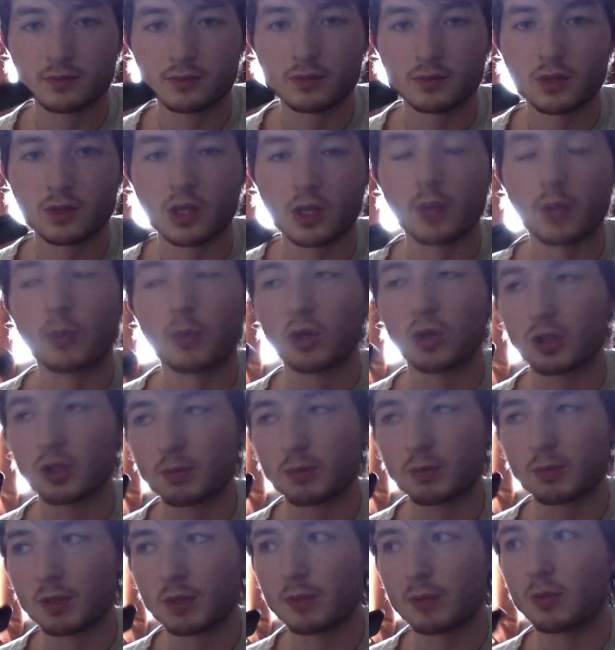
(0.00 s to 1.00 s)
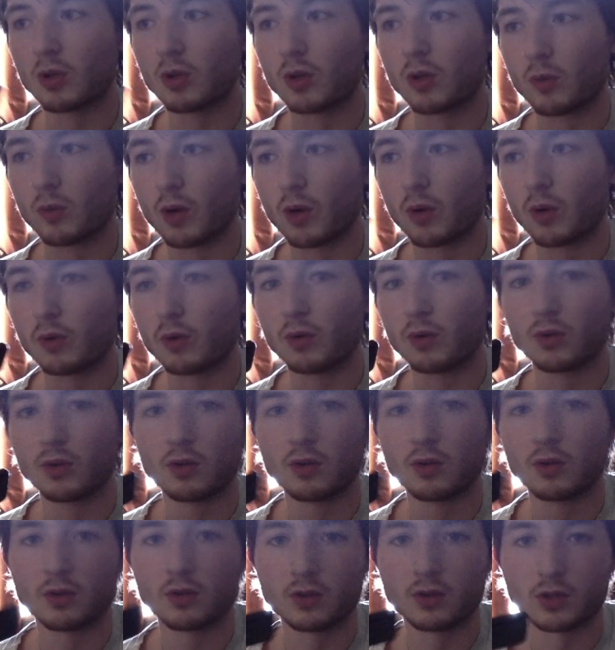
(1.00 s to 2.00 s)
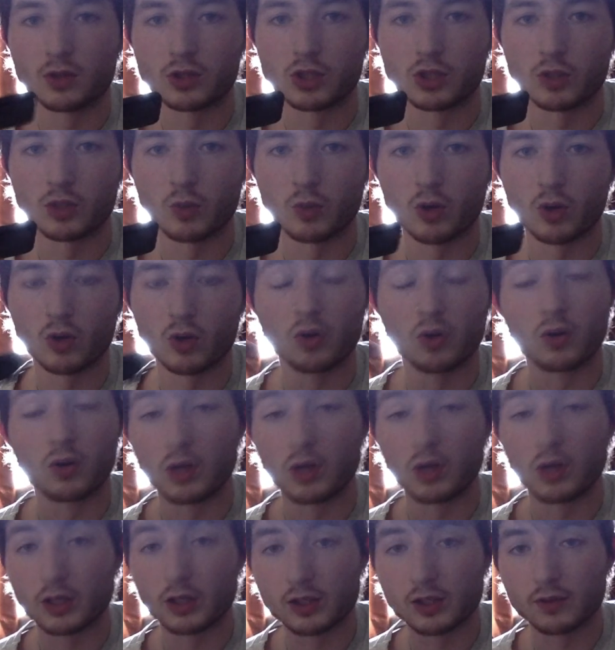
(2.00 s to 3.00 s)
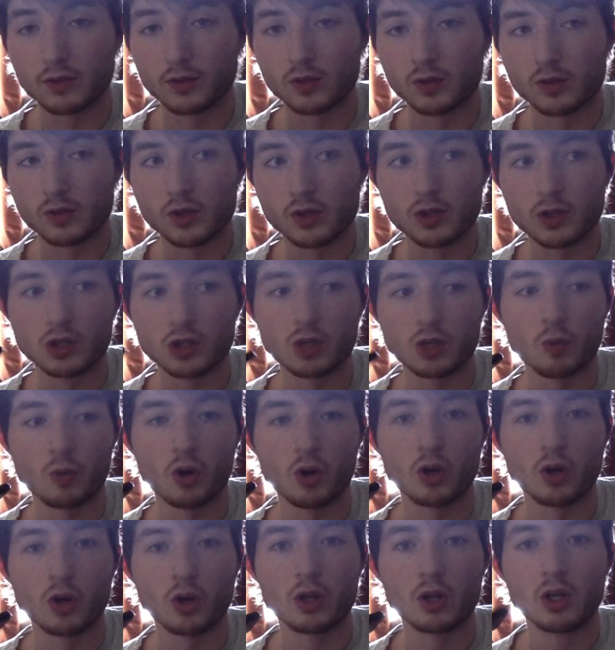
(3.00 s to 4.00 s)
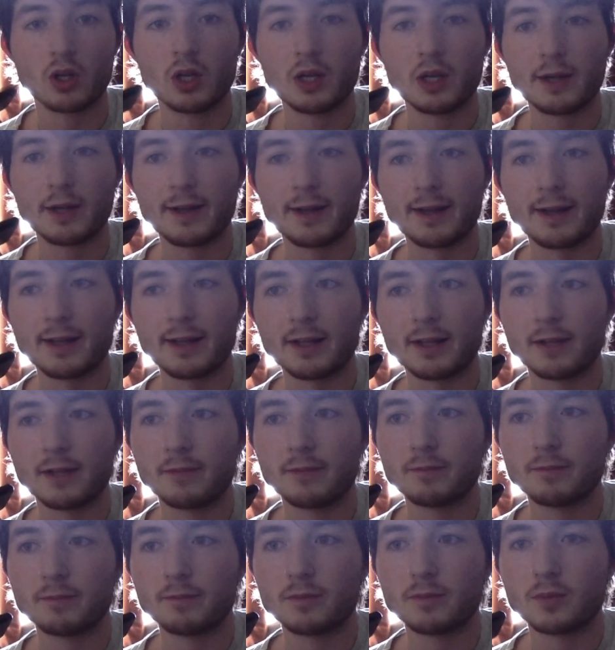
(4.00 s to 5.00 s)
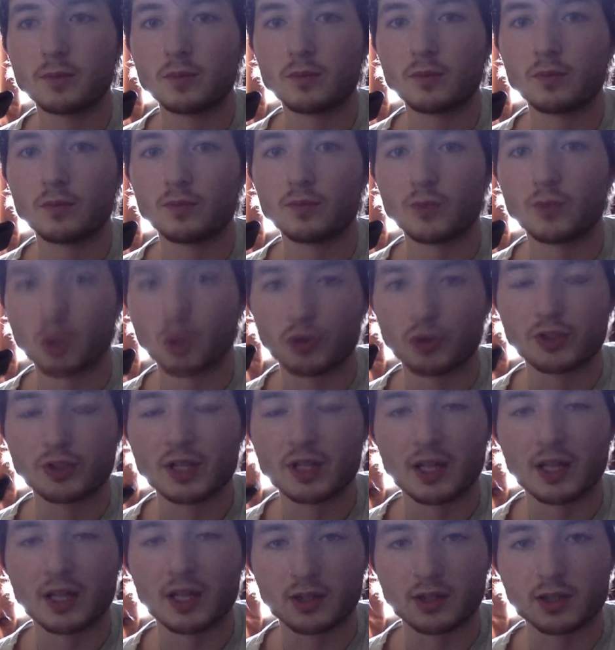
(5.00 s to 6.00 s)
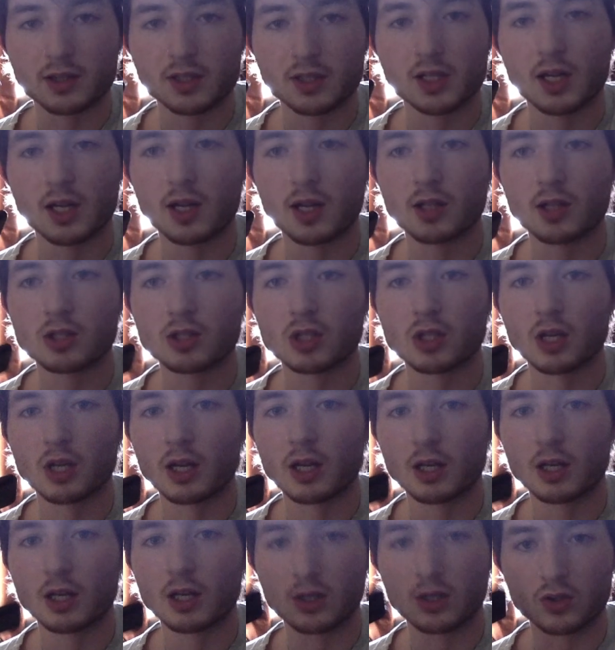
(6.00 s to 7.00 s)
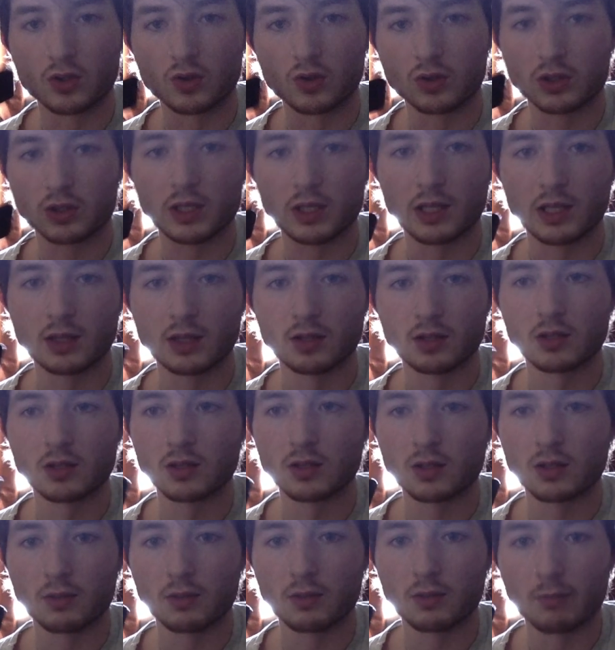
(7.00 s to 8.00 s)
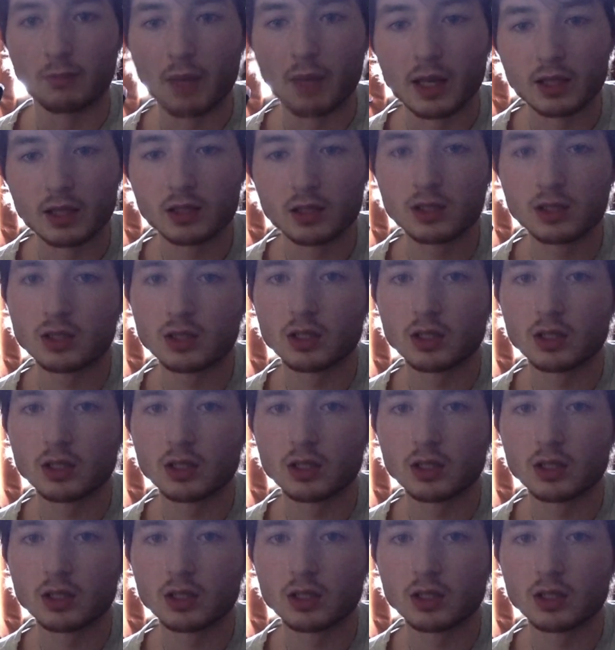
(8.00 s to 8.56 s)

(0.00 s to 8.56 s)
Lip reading: amongst people who own the G1, or at least have used the G1. It does tend to search and it does tend to miss.